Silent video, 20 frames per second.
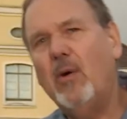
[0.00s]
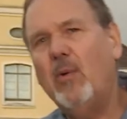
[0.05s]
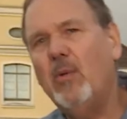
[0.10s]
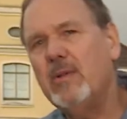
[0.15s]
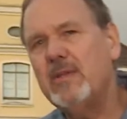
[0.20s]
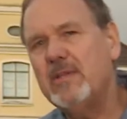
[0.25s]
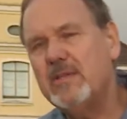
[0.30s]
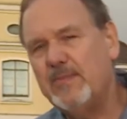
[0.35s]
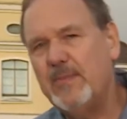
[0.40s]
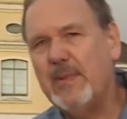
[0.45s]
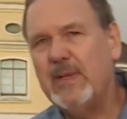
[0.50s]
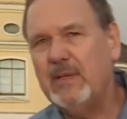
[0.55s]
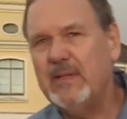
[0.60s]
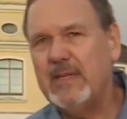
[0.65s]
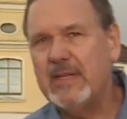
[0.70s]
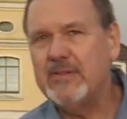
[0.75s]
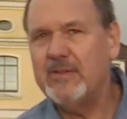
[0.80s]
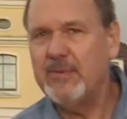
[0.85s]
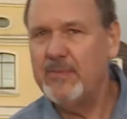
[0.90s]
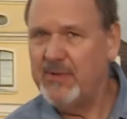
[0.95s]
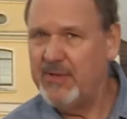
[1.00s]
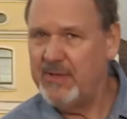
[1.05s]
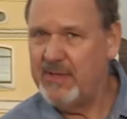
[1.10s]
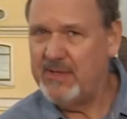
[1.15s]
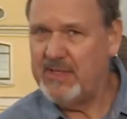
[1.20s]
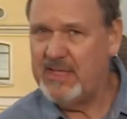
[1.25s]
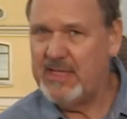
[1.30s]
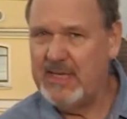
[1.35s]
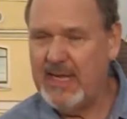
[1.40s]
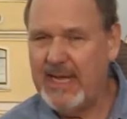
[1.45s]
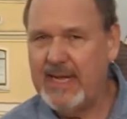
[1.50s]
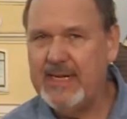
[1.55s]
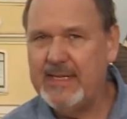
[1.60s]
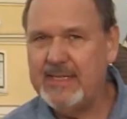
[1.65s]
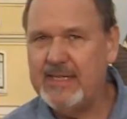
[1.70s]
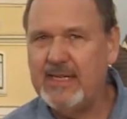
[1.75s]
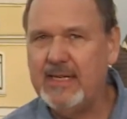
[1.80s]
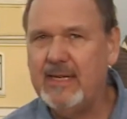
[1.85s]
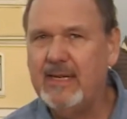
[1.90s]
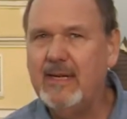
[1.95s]
oldest buildings from
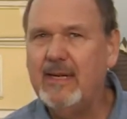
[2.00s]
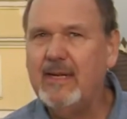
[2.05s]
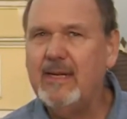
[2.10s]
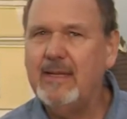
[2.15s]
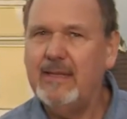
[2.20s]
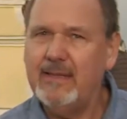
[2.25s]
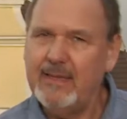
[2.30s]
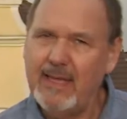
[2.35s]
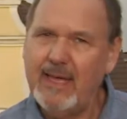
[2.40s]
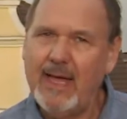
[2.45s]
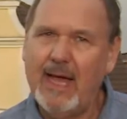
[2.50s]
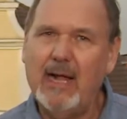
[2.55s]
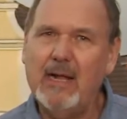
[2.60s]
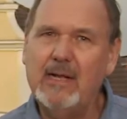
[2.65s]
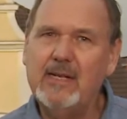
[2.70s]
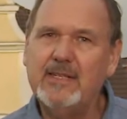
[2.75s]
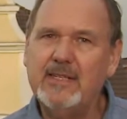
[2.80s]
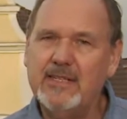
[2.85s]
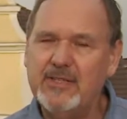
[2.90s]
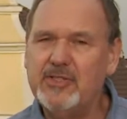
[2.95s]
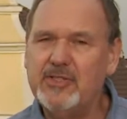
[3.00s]
1380, the Alte